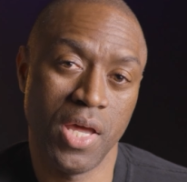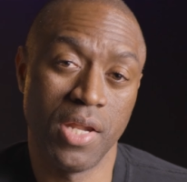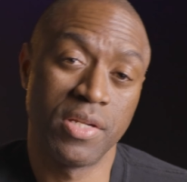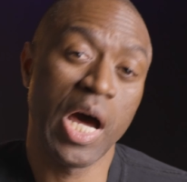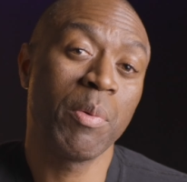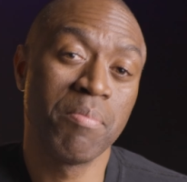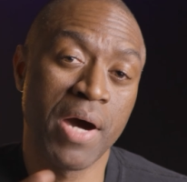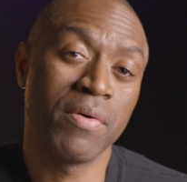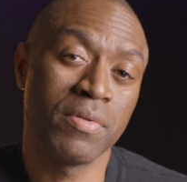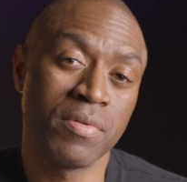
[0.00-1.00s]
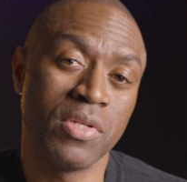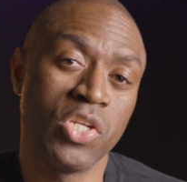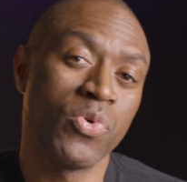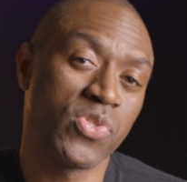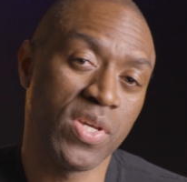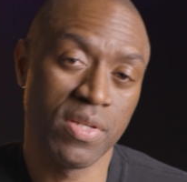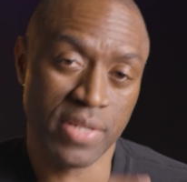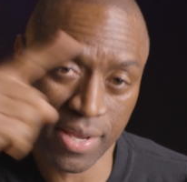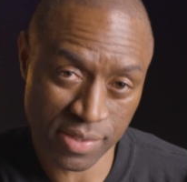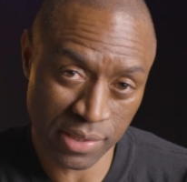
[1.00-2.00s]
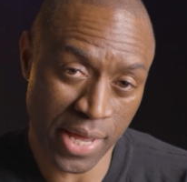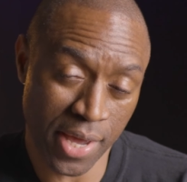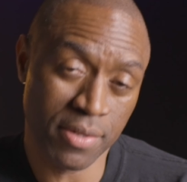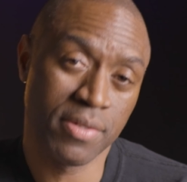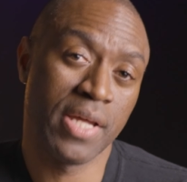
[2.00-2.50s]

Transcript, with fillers: And at the top of the mountain, you will see the next land,